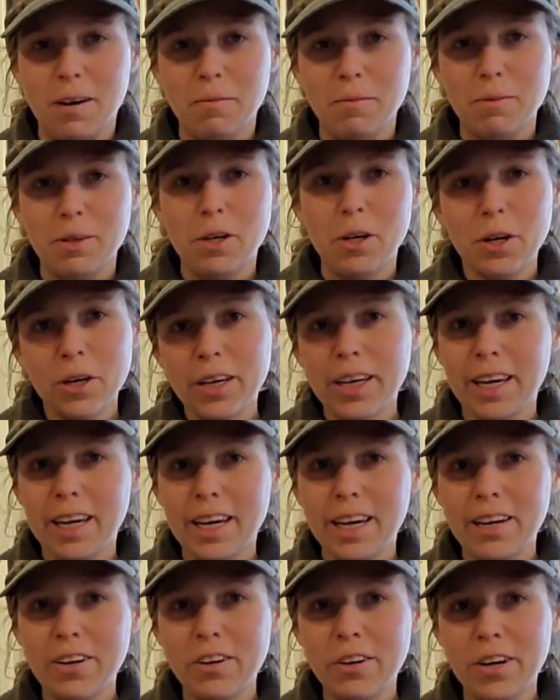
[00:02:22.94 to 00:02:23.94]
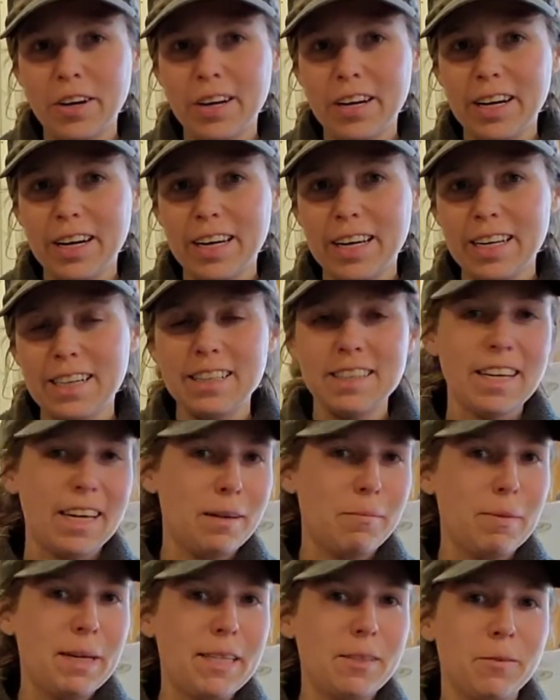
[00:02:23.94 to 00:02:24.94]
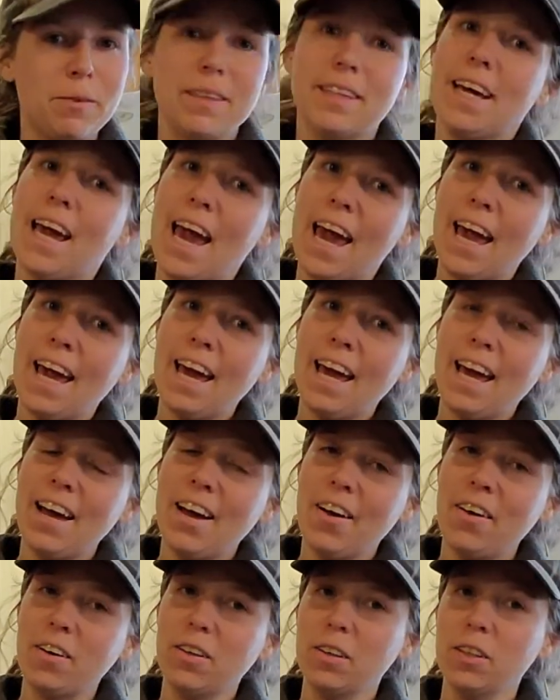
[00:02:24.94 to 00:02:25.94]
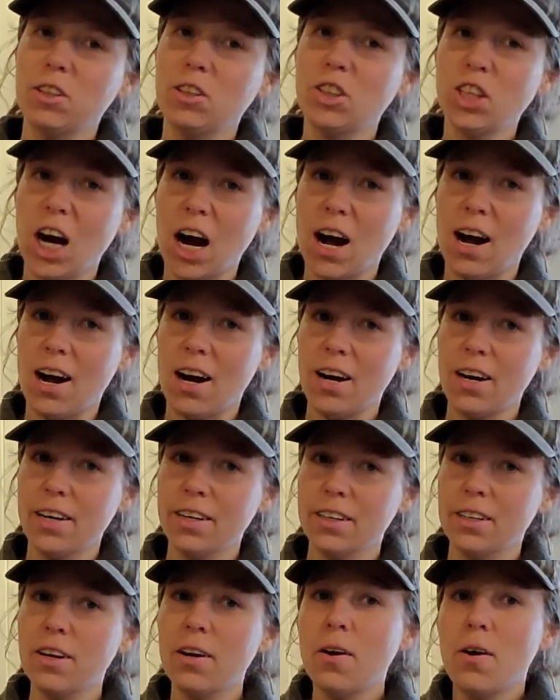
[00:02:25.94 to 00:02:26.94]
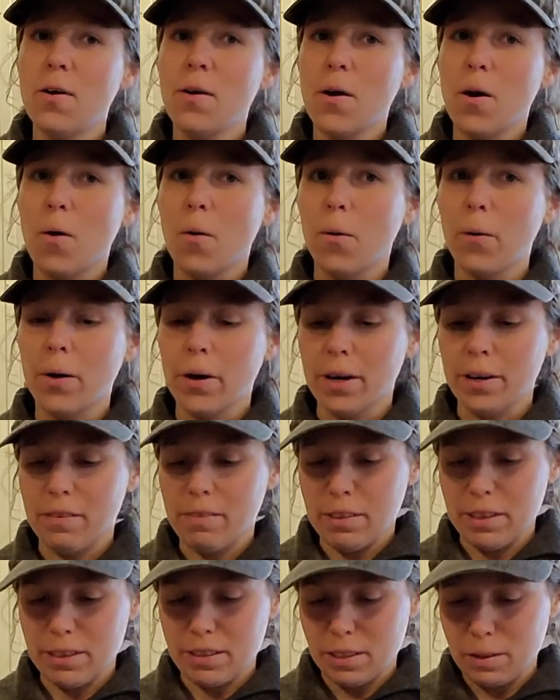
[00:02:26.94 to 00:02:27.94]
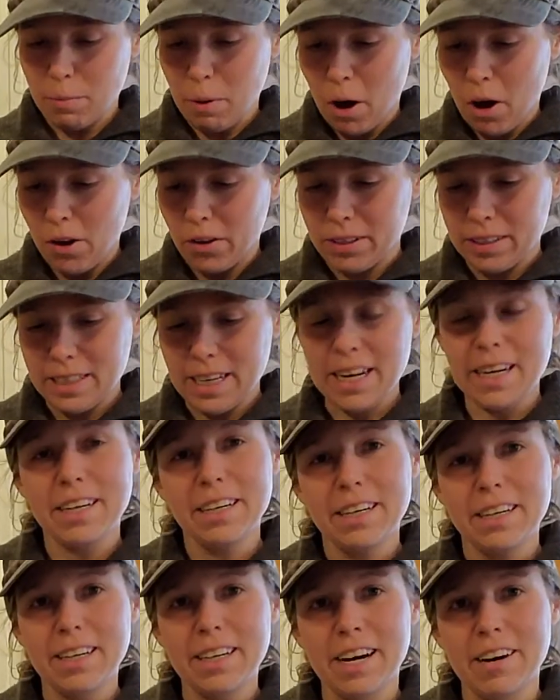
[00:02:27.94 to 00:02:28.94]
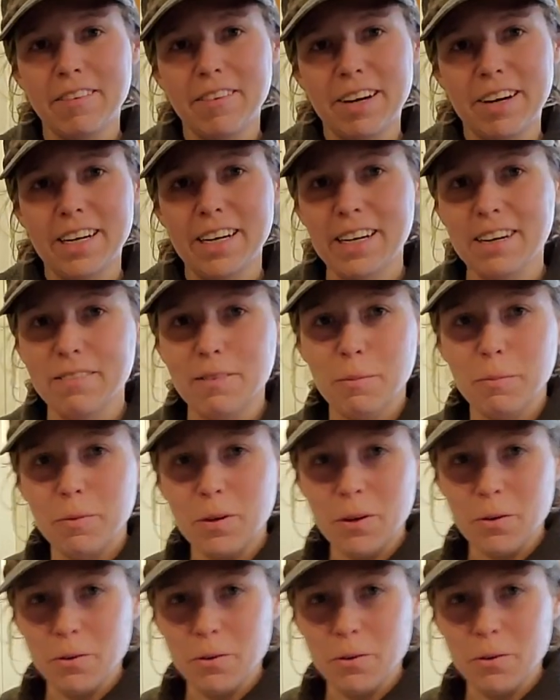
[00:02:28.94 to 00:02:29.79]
cooking greens, like mixed with kale or chard, or if they're small and tender enough, I could even use